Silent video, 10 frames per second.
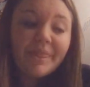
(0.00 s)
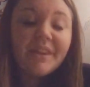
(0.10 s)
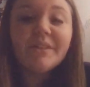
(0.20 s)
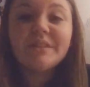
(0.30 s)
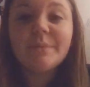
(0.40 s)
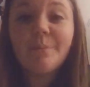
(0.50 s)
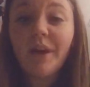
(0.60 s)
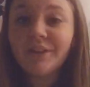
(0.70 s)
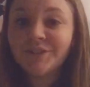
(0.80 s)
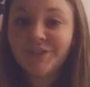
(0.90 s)
There is a
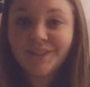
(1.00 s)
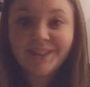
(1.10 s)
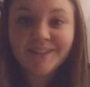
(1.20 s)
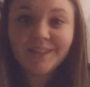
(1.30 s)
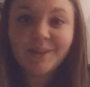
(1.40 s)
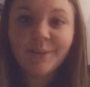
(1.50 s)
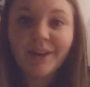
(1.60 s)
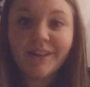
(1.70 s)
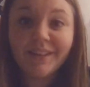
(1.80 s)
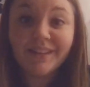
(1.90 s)
bench in the city where
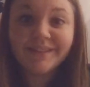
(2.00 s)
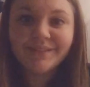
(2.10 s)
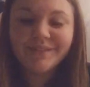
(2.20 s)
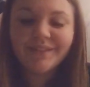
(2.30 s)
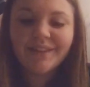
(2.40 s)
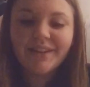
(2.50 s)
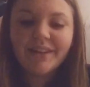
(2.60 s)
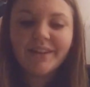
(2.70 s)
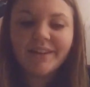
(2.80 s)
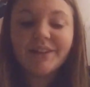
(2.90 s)
I live.
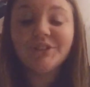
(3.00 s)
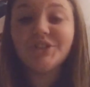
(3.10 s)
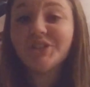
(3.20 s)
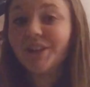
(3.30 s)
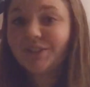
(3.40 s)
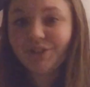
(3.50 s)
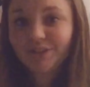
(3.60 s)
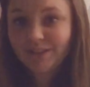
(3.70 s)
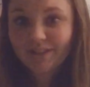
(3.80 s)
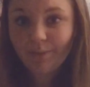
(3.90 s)
Its structure
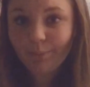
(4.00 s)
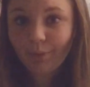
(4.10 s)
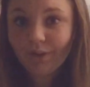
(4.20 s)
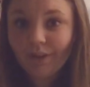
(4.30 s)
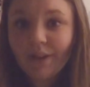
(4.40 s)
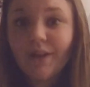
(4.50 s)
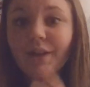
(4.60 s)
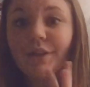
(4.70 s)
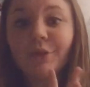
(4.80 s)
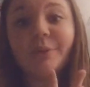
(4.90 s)
is simple,
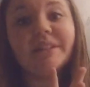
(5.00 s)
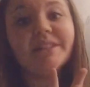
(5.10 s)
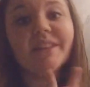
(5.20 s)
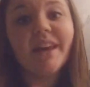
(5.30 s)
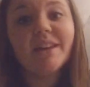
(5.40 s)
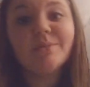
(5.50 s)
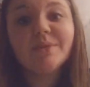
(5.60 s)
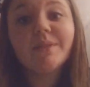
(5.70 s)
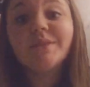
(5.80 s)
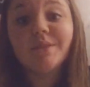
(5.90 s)
3
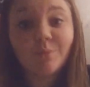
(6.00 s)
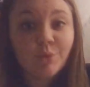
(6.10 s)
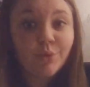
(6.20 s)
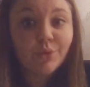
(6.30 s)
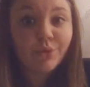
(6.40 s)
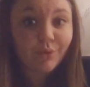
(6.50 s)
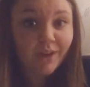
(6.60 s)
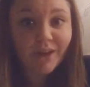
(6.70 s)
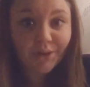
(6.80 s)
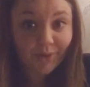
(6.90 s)
slabs of smooth
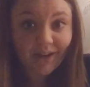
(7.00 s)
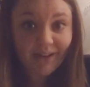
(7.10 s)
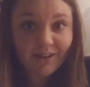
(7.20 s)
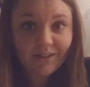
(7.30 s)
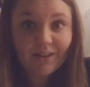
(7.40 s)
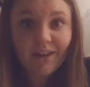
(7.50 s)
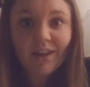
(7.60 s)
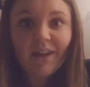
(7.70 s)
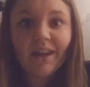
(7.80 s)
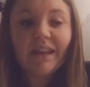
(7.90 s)
gray granite.
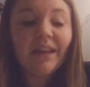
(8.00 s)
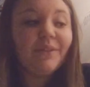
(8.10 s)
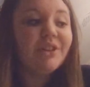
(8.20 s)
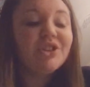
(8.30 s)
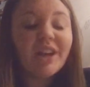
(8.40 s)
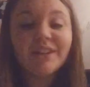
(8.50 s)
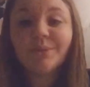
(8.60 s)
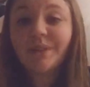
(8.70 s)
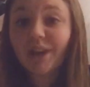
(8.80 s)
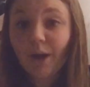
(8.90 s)
And having checked
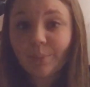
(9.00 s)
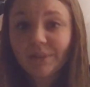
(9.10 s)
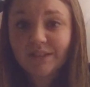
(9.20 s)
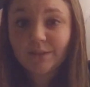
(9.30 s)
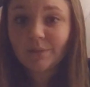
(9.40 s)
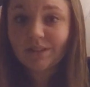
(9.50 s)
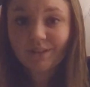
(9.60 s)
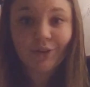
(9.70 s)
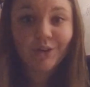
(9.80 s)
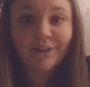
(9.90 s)
with a compass to be
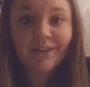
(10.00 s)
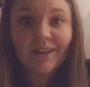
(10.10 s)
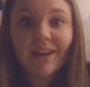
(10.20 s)
certain,